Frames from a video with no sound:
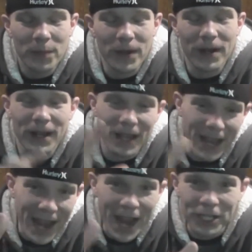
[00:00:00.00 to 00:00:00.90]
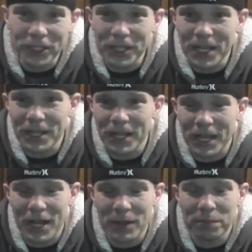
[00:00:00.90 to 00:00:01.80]
But actually,
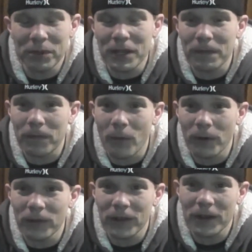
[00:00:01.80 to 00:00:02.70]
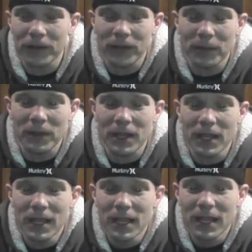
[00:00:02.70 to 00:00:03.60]
like playing Forza or
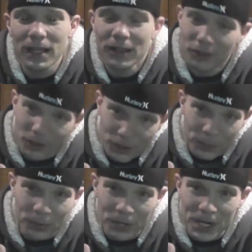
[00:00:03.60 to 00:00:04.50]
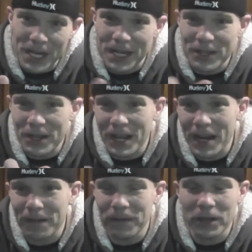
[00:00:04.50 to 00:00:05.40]
something, they're pretty neat. You can
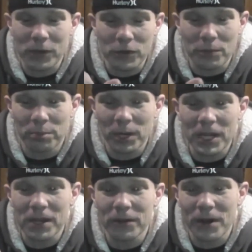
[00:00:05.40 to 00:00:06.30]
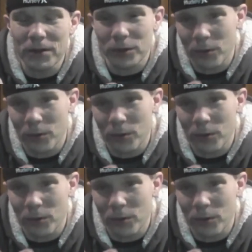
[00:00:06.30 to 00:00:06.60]
kind of feel like when you're braking around